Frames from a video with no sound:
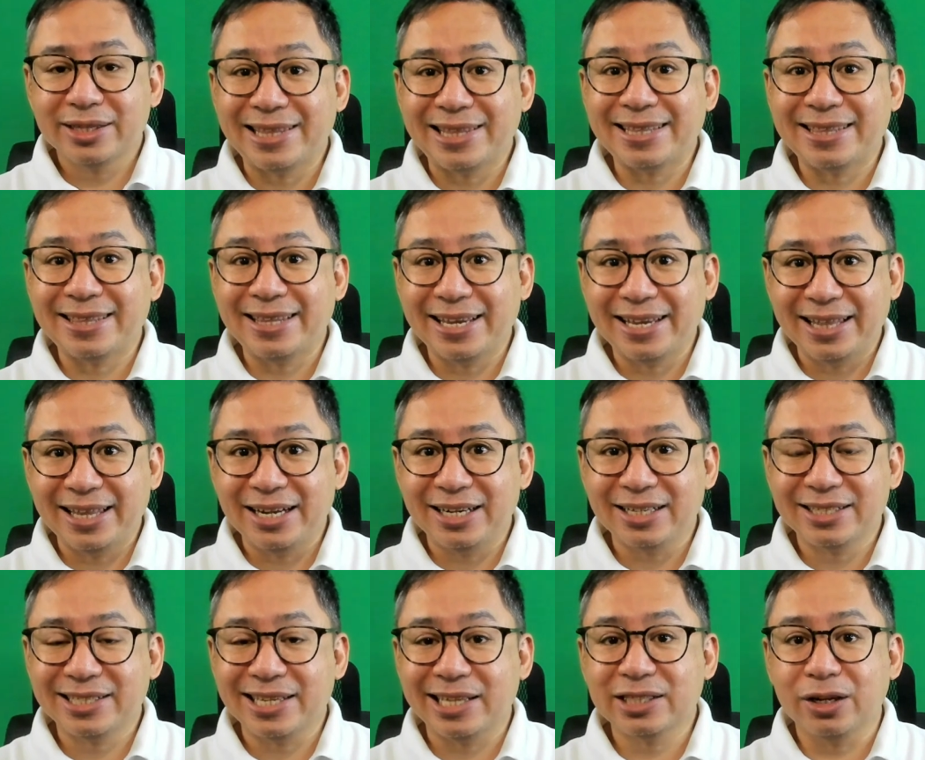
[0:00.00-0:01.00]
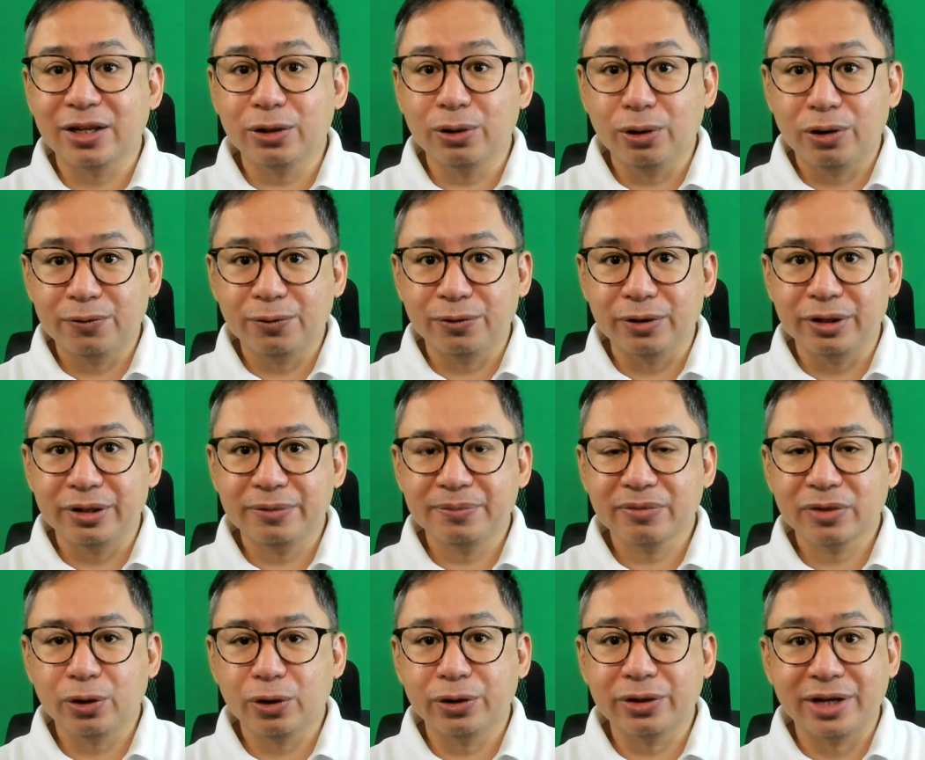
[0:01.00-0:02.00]
that it declares as
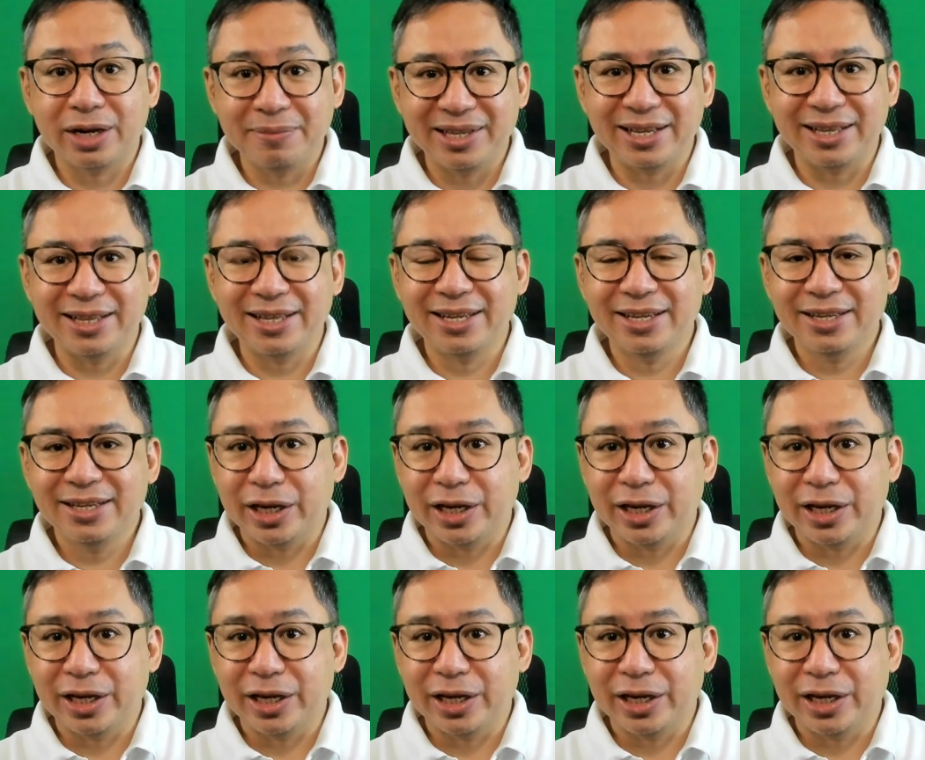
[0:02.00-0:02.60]
unlawful or criminal